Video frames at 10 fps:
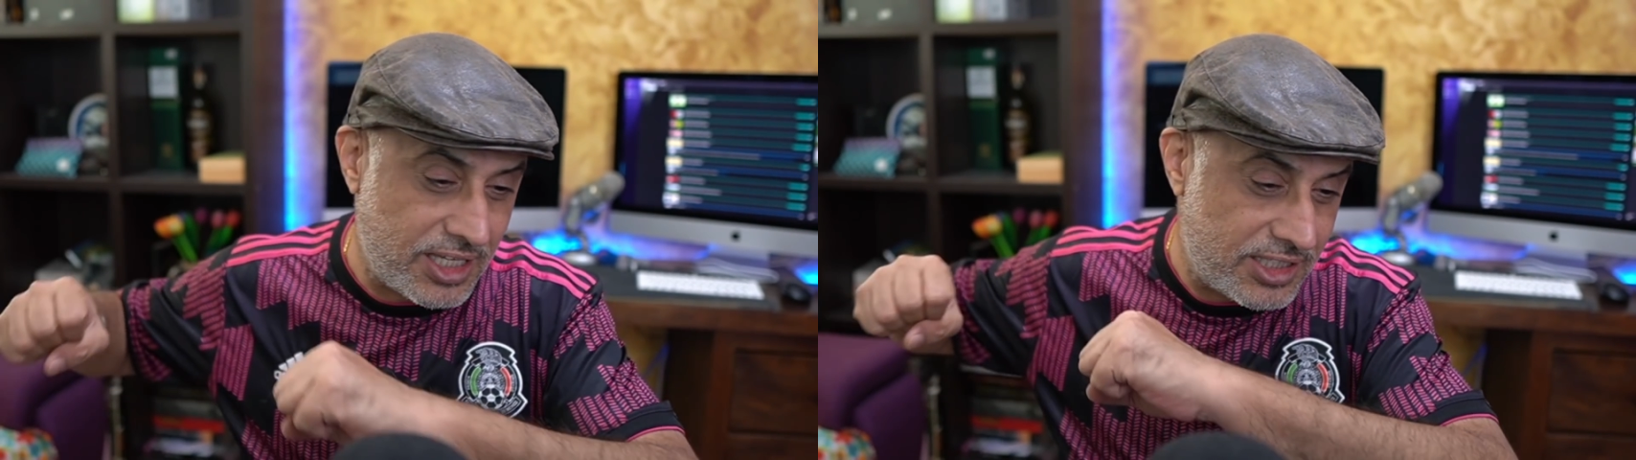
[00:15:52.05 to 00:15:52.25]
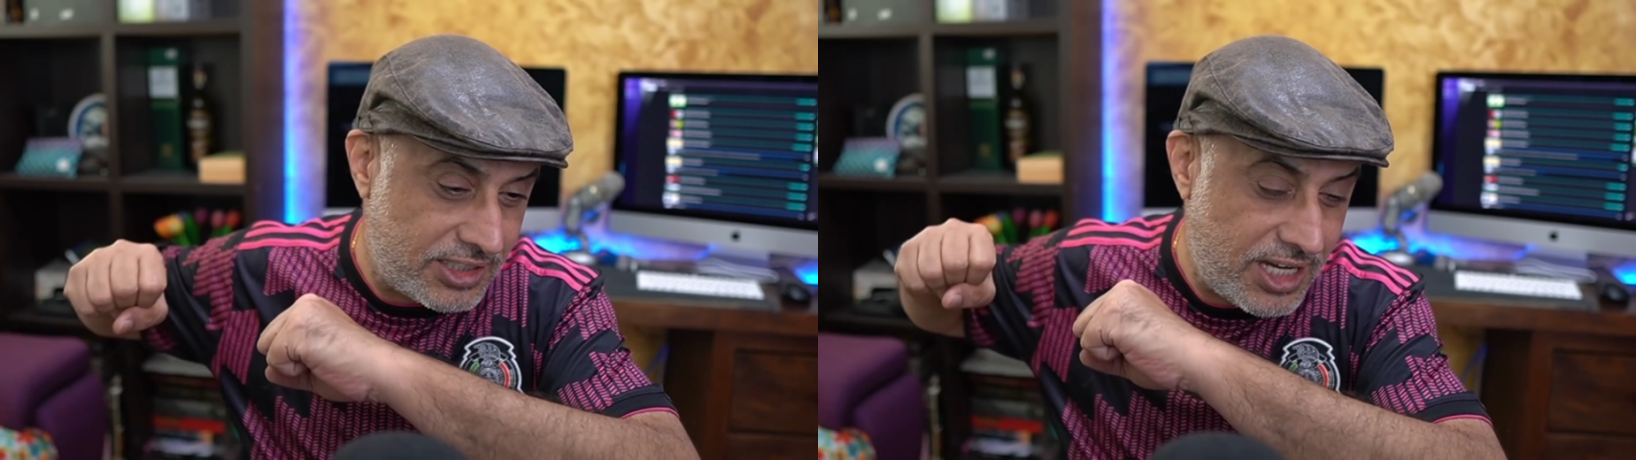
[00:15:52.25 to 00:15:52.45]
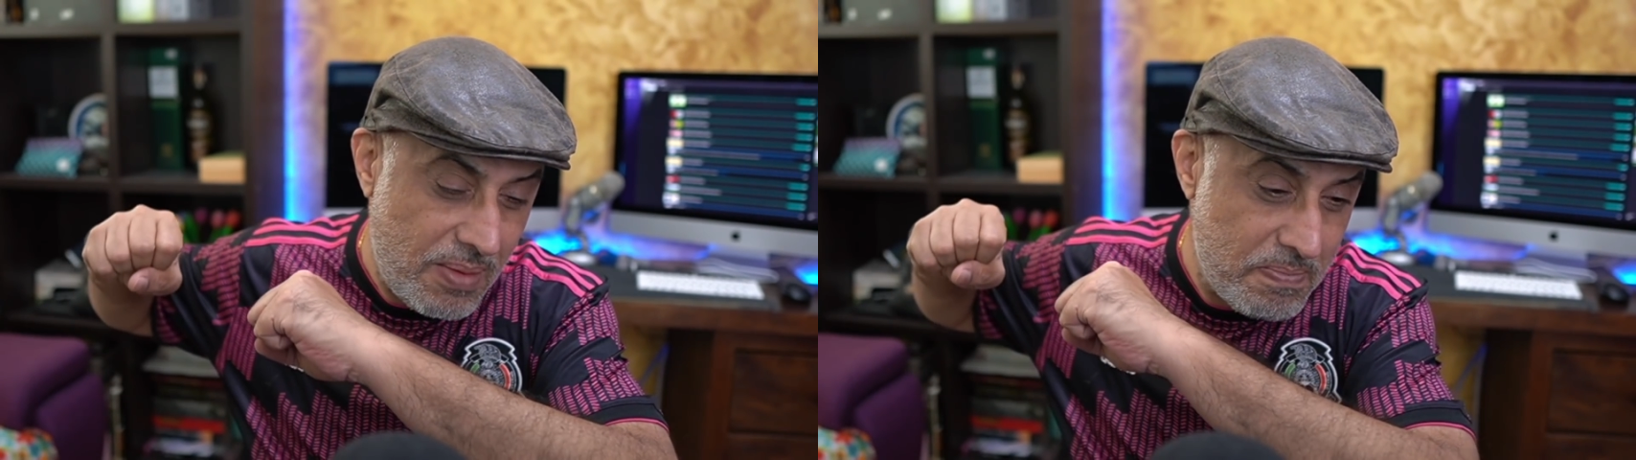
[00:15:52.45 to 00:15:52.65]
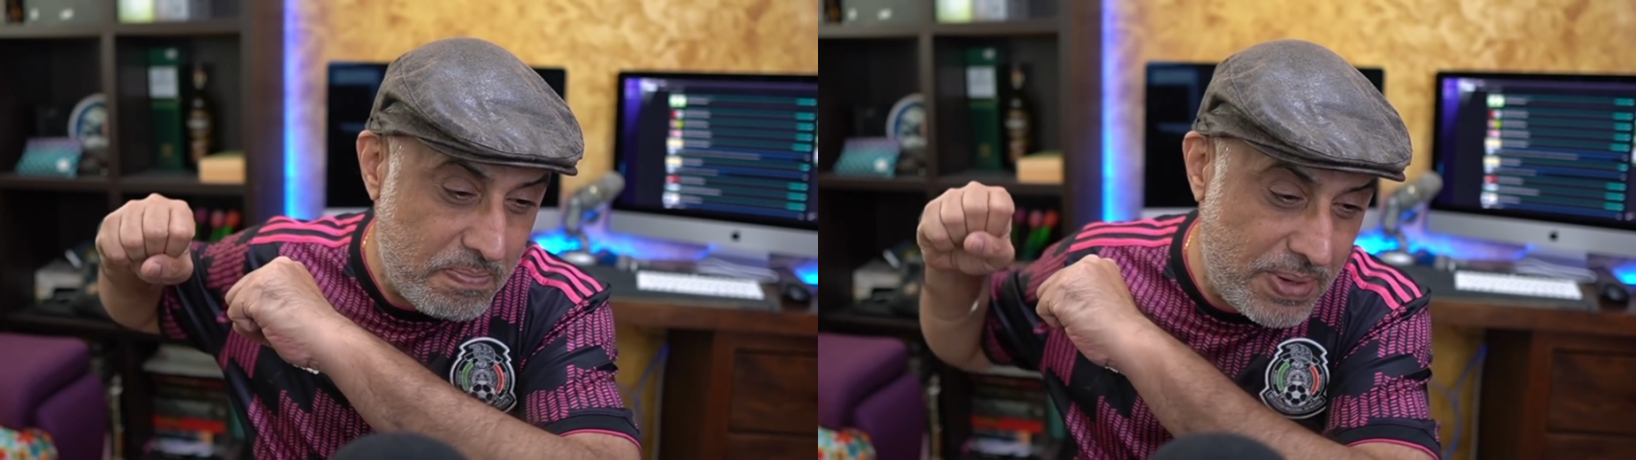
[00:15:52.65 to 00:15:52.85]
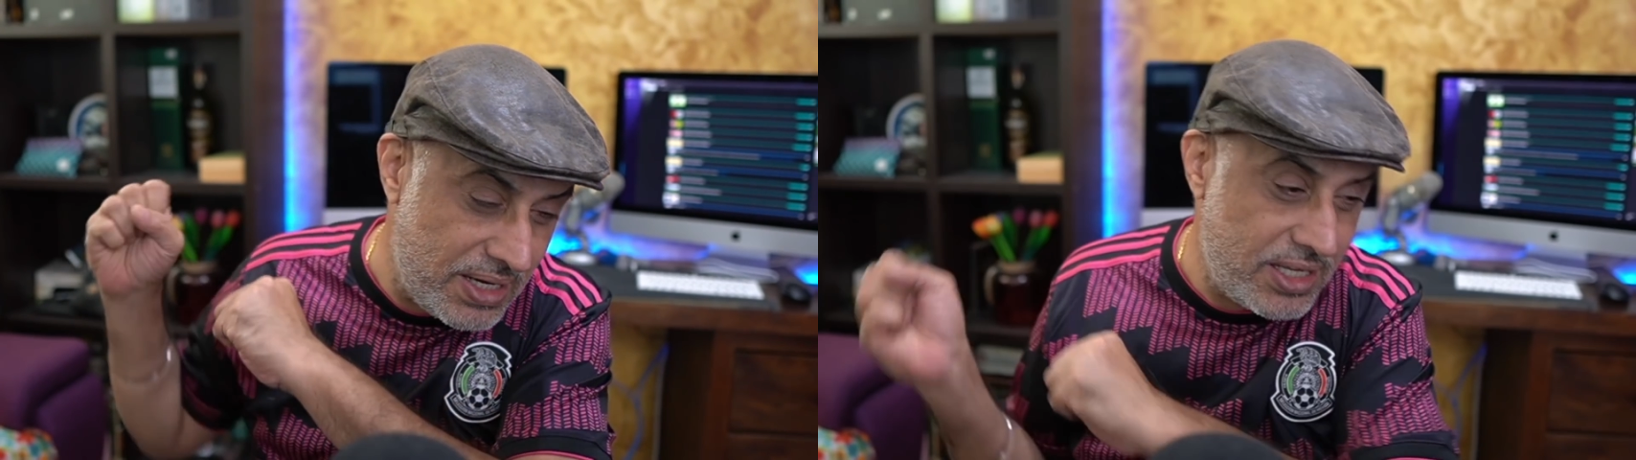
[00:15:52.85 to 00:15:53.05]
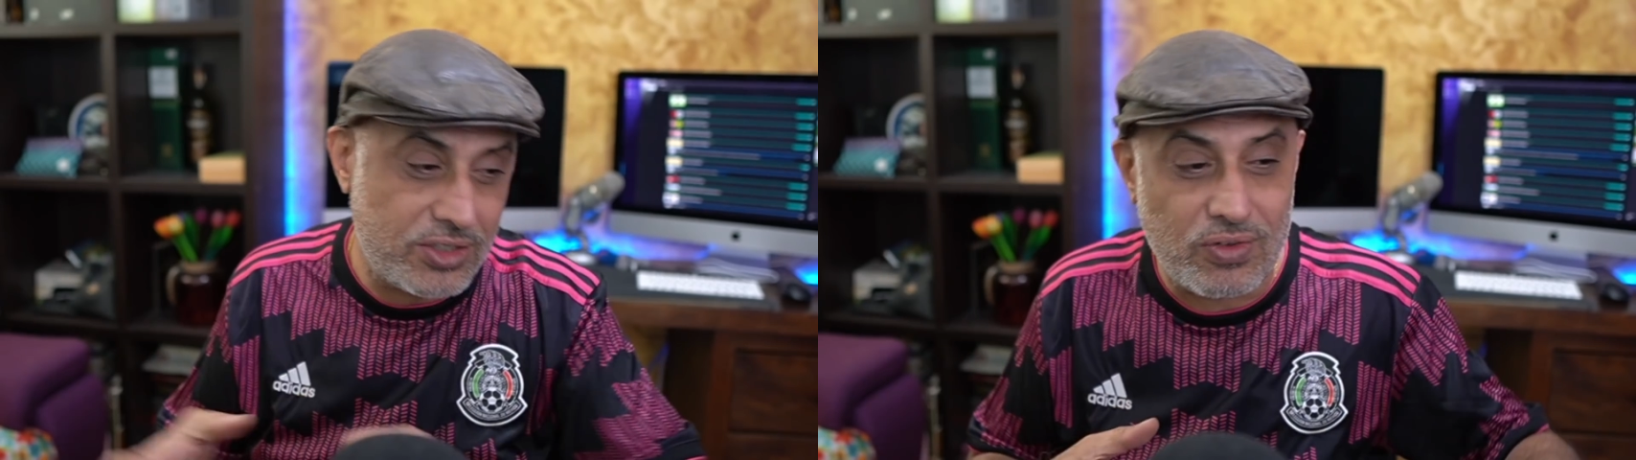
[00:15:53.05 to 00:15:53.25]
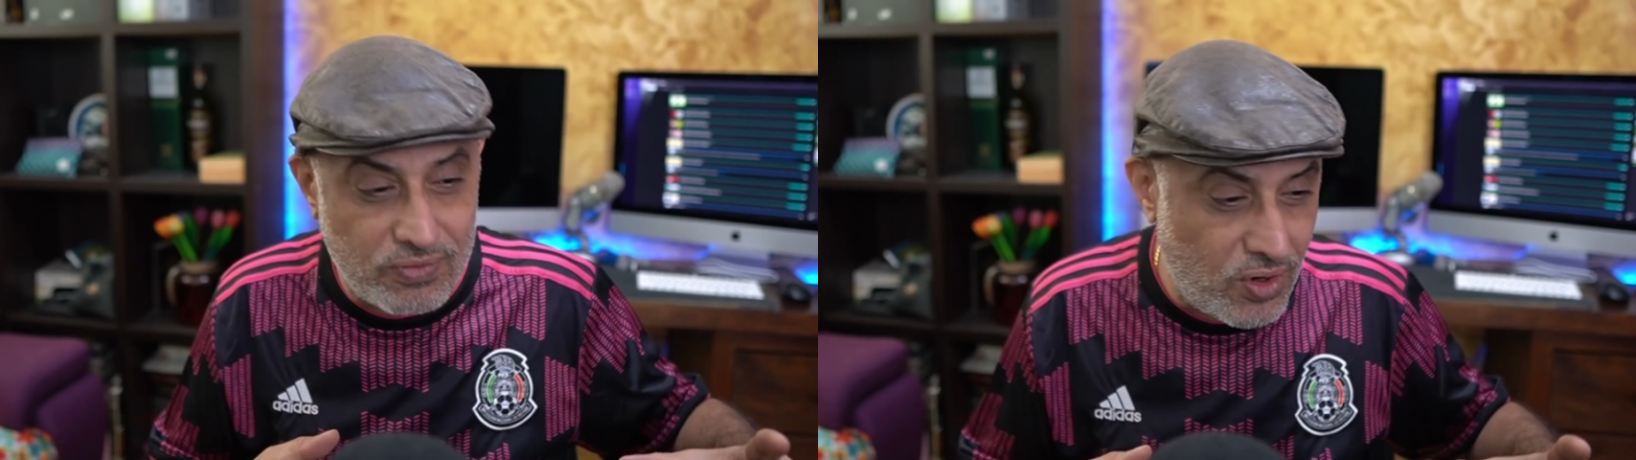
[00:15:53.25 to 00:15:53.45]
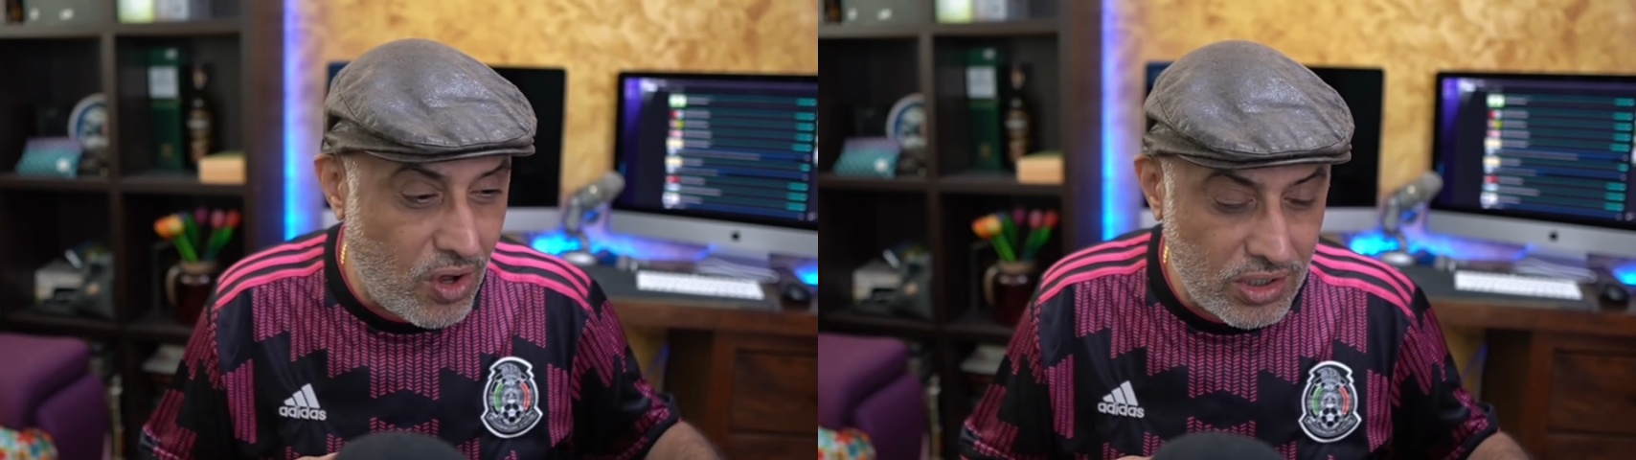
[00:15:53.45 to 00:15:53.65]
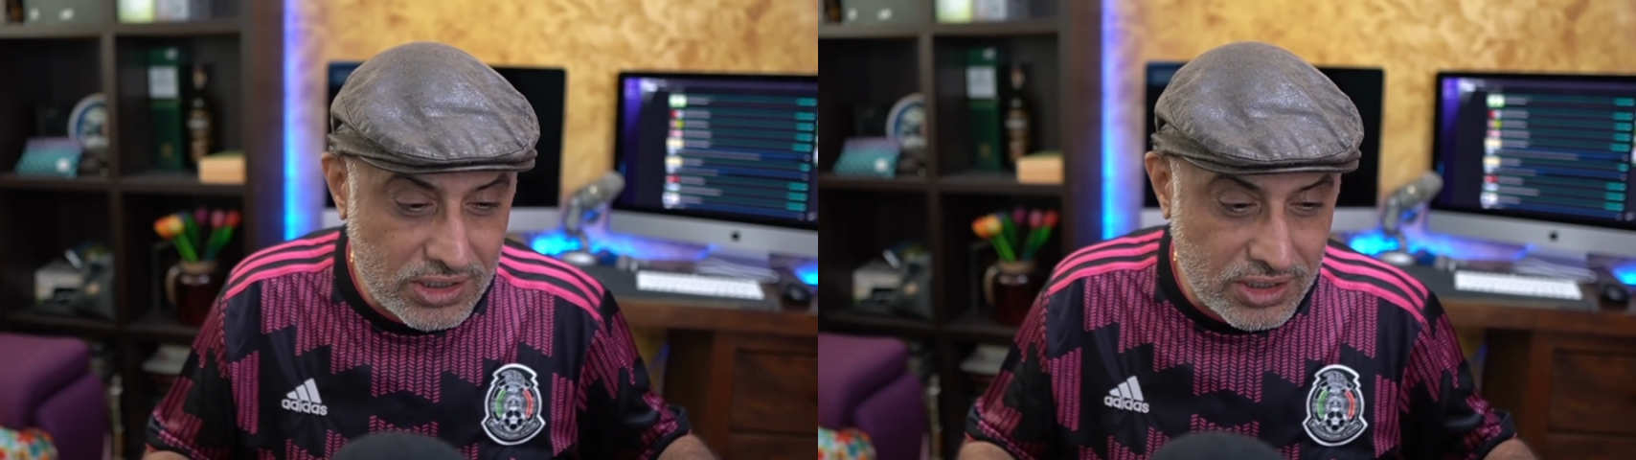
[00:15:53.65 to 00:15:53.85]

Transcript: has dumped billions of dollars